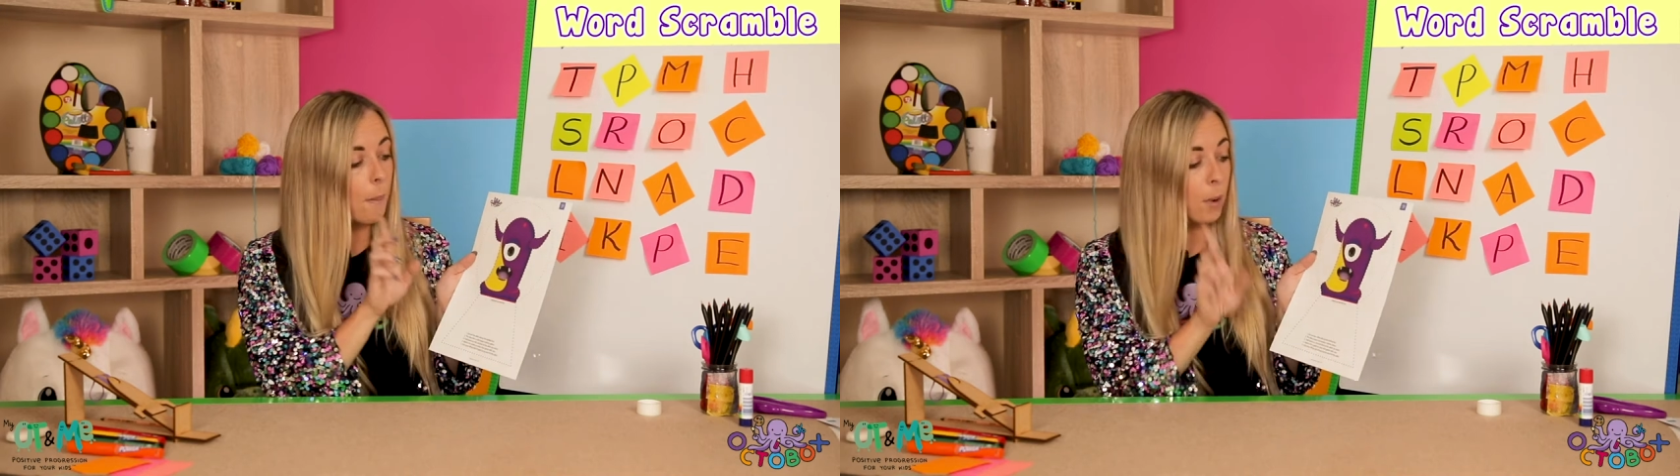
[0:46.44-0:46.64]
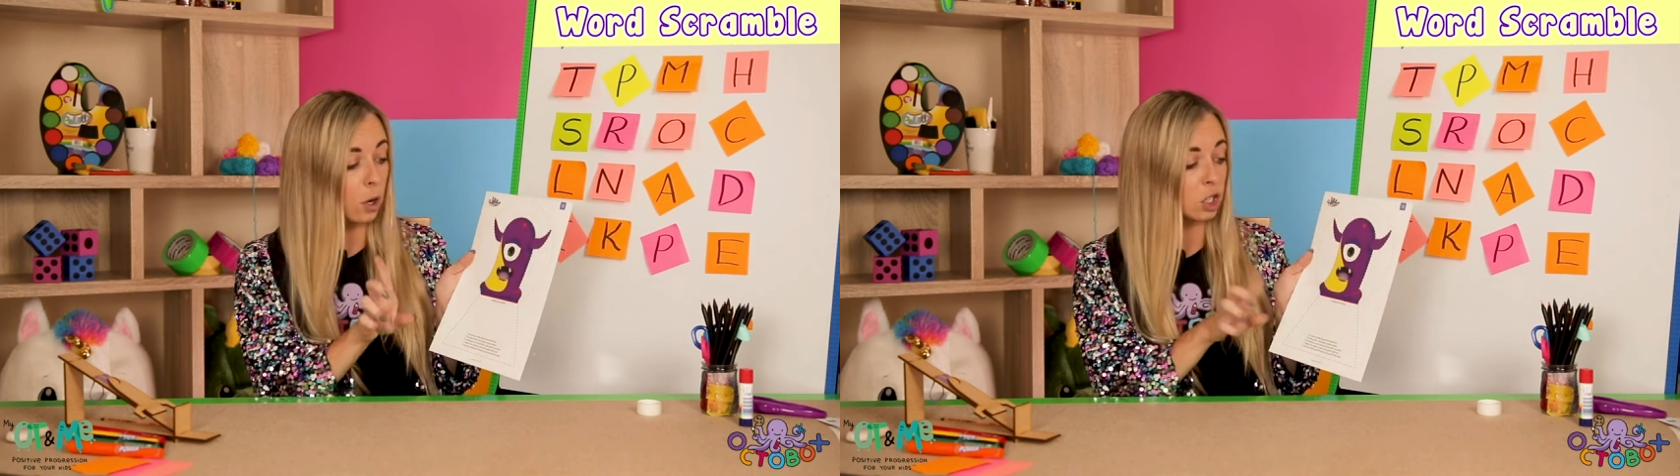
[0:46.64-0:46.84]

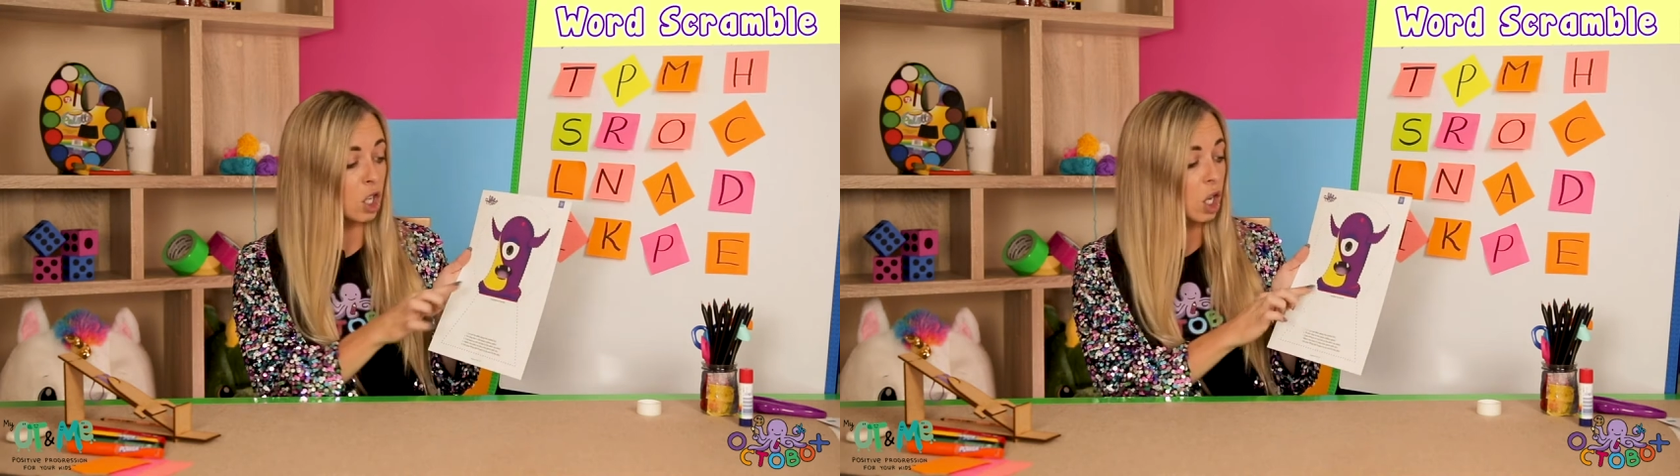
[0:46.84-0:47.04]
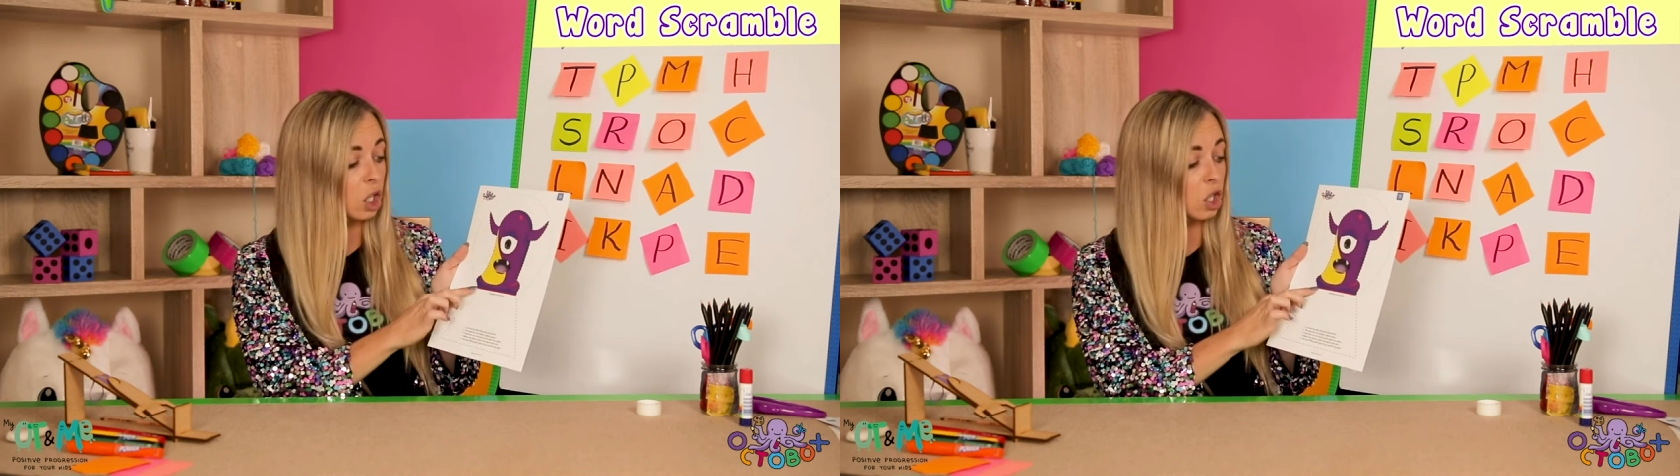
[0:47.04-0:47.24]
But
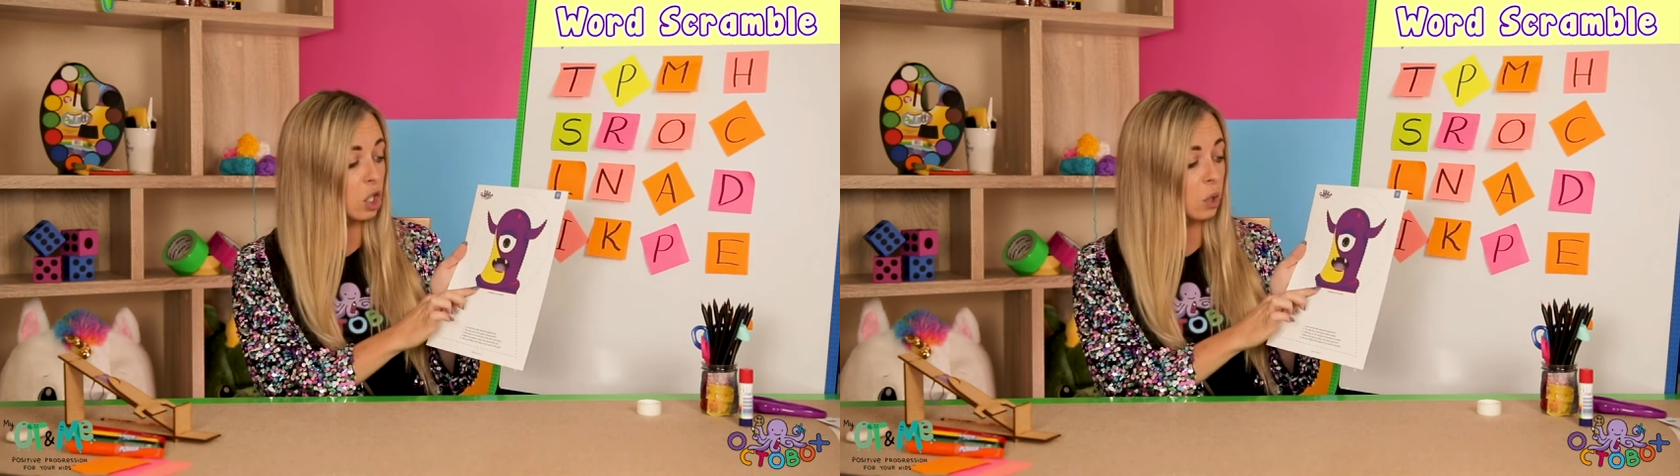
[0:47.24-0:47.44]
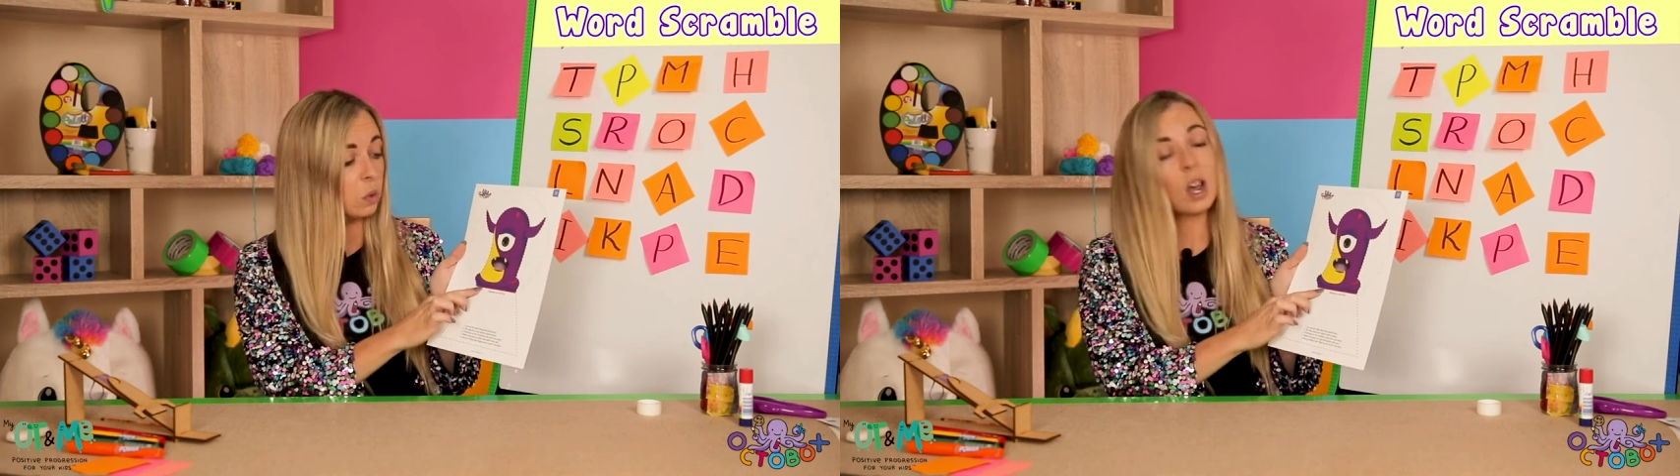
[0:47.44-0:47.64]

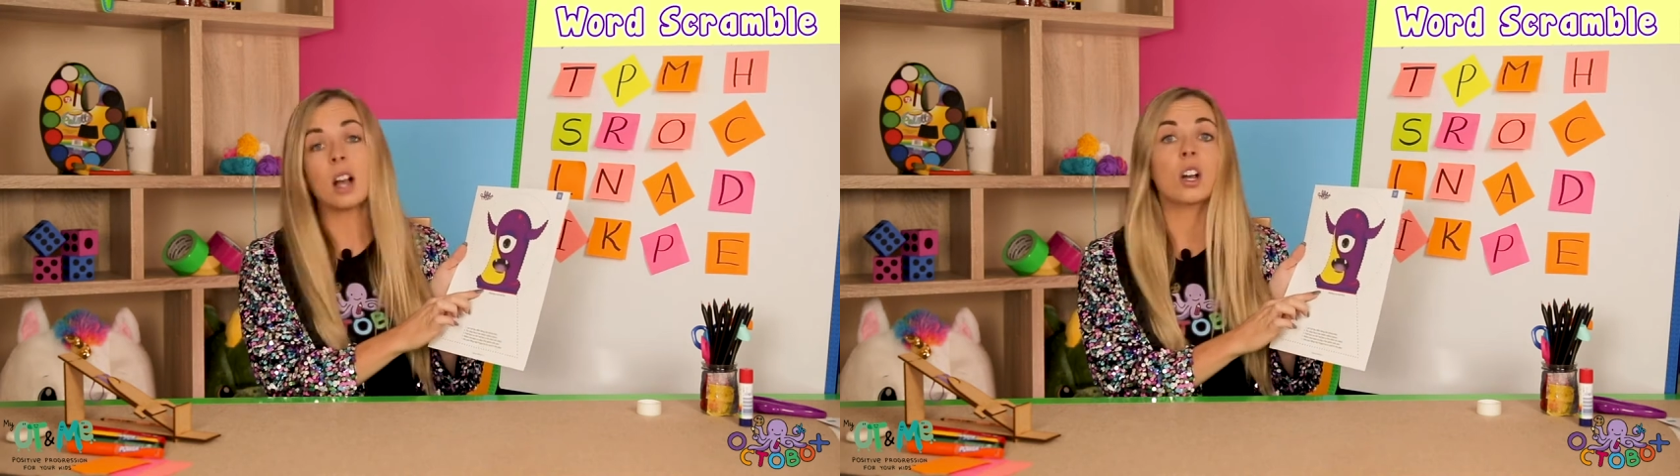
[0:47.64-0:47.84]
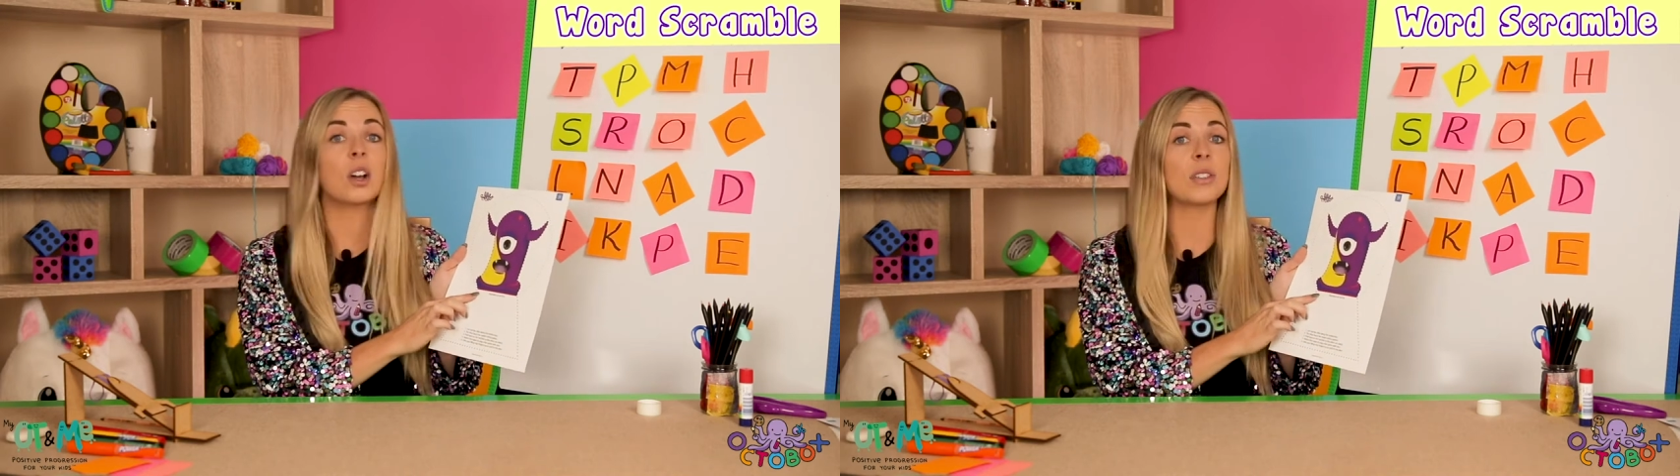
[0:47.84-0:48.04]
do
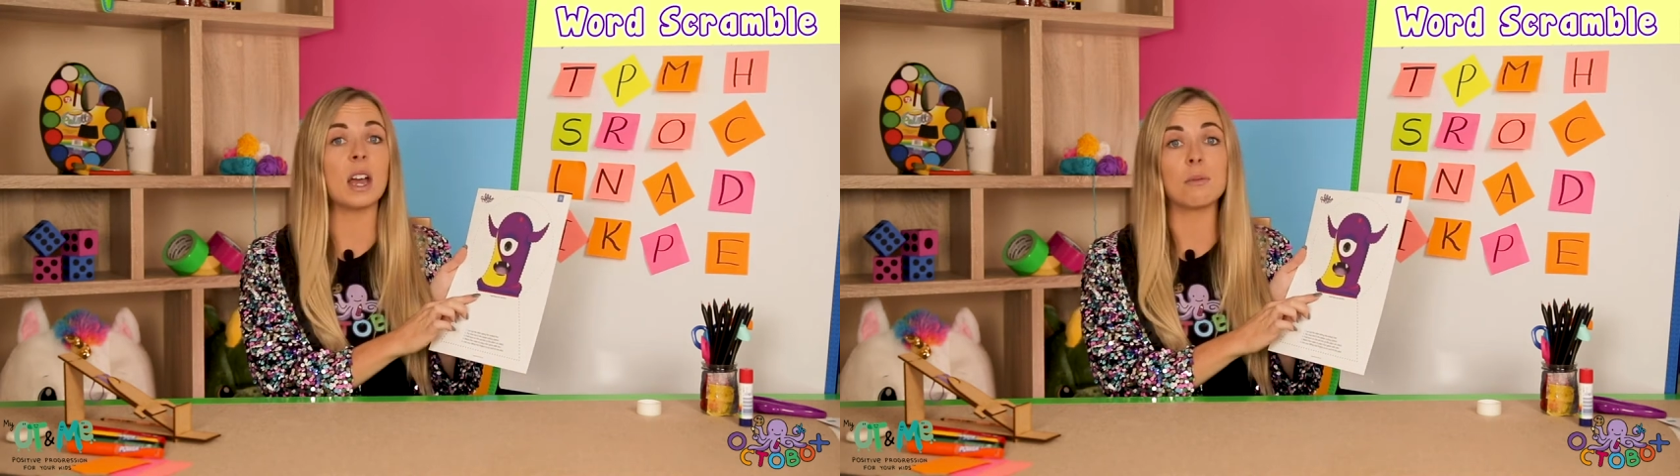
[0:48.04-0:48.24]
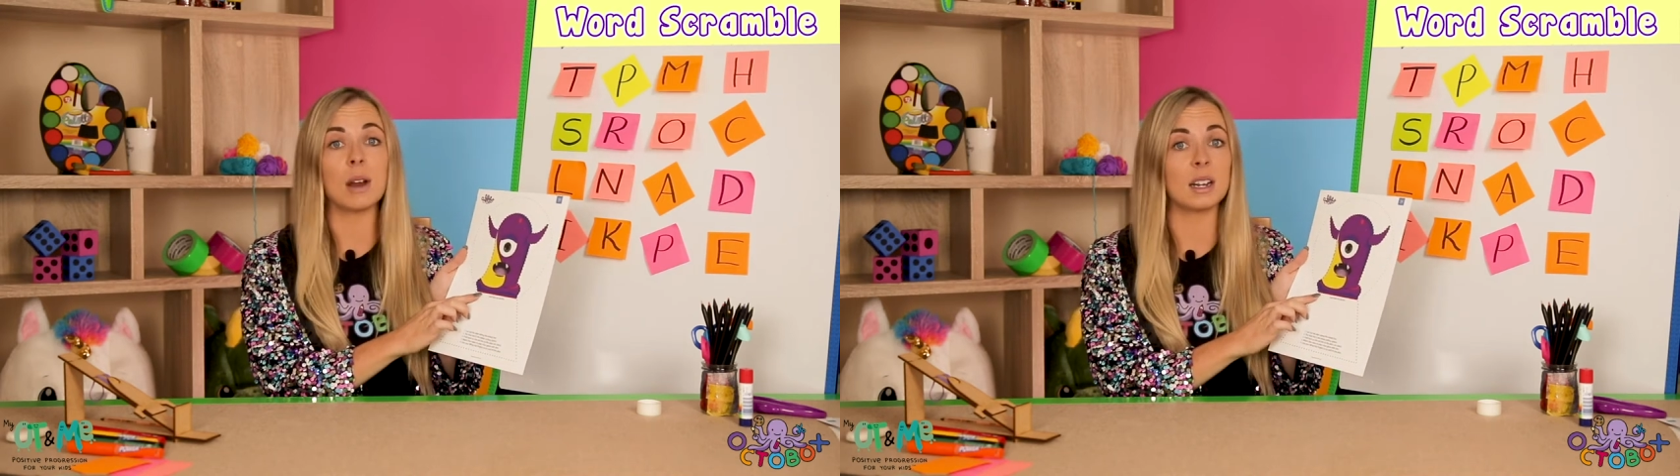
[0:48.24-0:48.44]
not cut
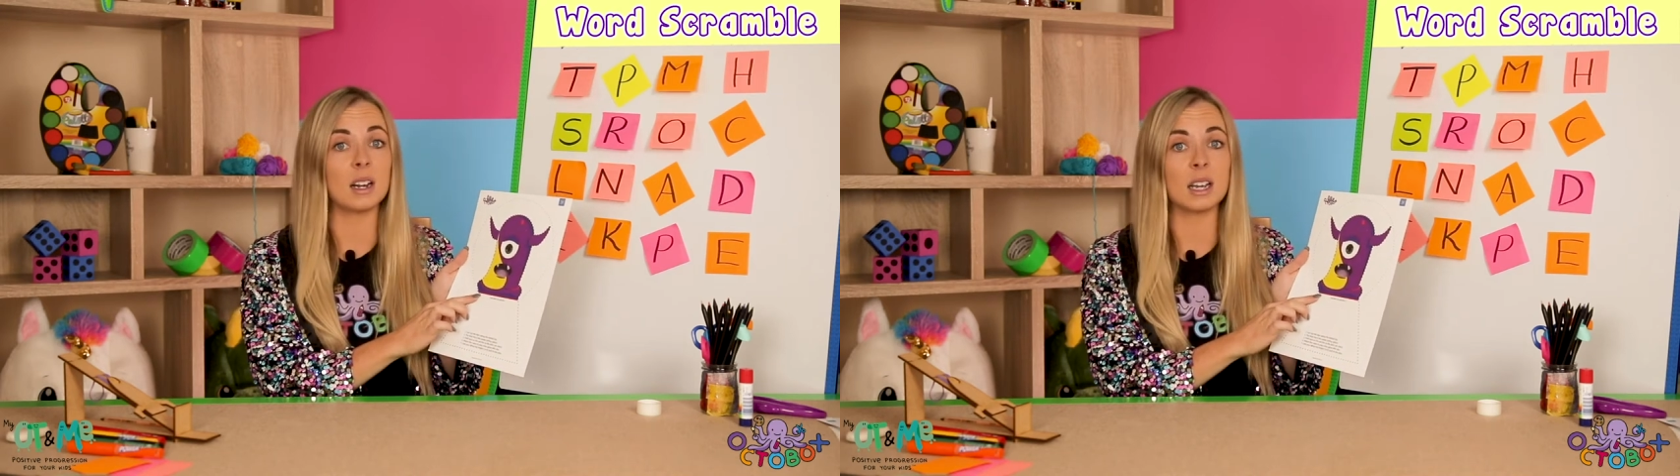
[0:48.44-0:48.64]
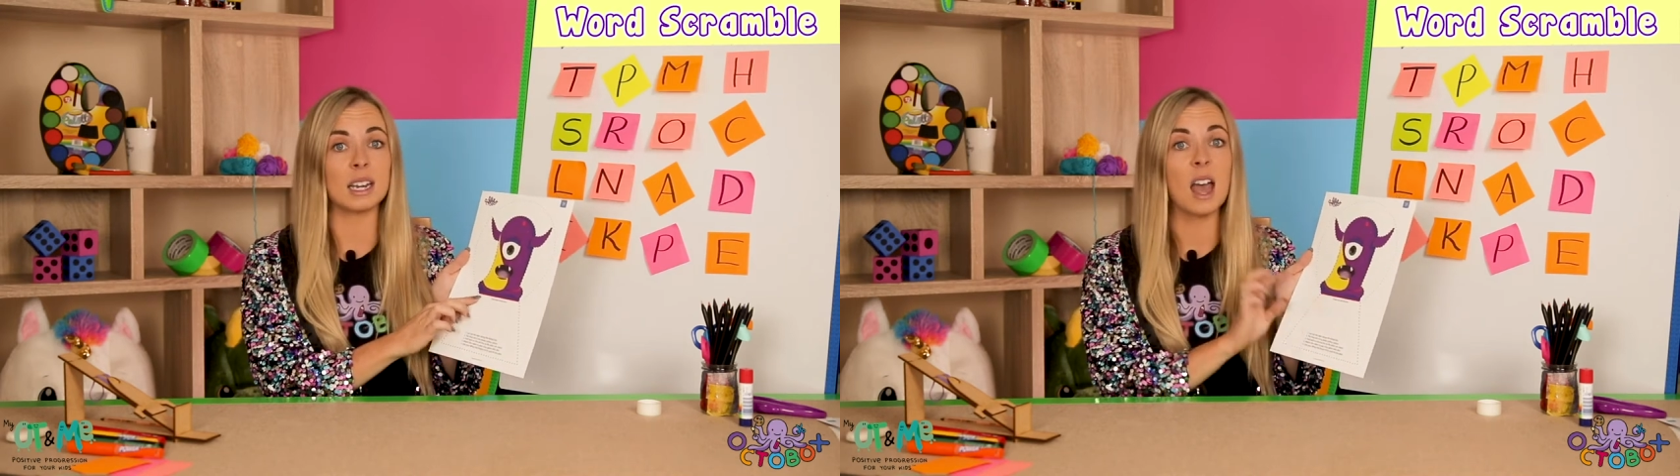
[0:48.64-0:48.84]
that red
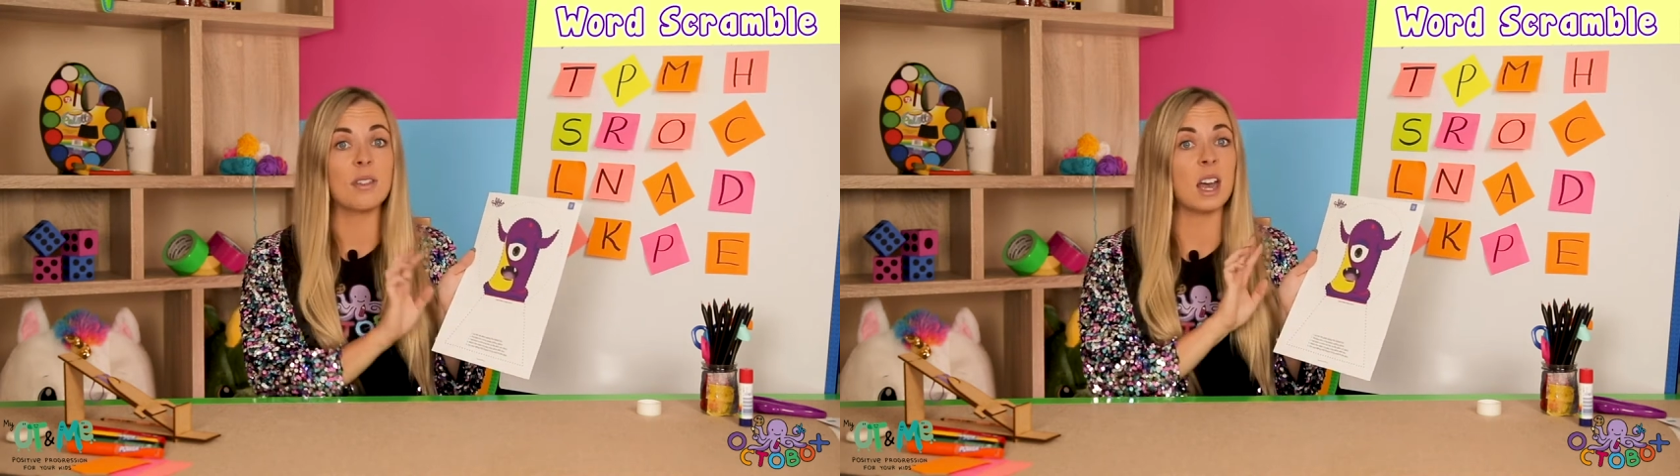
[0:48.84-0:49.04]
line.